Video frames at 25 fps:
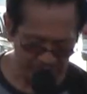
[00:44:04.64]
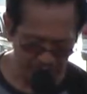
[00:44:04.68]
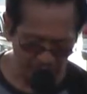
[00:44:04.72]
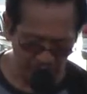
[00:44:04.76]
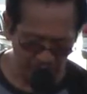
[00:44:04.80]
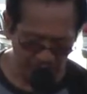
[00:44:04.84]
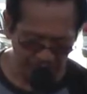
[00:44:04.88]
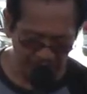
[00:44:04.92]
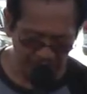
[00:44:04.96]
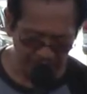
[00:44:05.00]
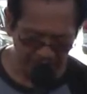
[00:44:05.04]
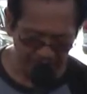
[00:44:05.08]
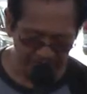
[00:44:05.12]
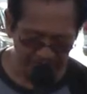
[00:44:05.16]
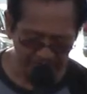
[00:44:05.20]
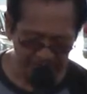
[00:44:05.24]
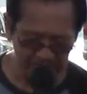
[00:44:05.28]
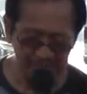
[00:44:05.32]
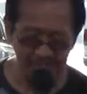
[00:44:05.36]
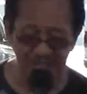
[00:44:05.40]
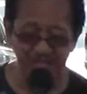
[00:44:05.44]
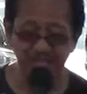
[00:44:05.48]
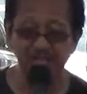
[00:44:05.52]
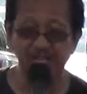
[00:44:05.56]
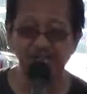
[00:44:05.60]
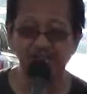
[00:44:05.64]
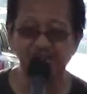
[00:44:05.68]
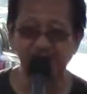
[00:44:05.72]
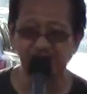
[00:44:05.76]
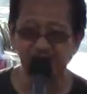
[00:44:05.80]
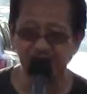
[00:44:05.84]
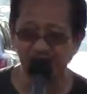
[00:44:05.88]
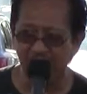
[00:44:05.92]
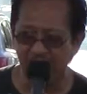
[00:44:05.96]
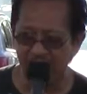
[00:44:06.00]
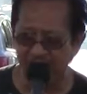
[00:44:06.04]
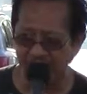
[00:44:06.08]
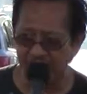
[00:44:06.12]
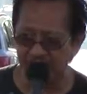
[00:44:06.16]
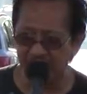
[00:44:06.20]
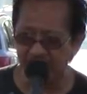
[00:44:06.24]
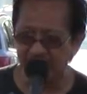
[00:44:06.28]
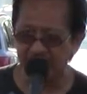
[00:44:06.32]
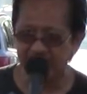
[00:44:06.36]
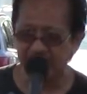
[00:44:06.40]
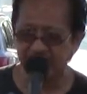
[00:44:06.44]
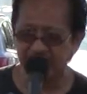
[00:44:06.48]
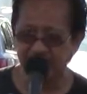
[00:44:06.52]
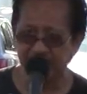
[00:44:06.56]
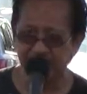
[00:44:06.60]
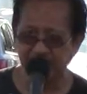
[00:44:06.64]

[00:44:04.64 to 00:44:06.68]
to living a godly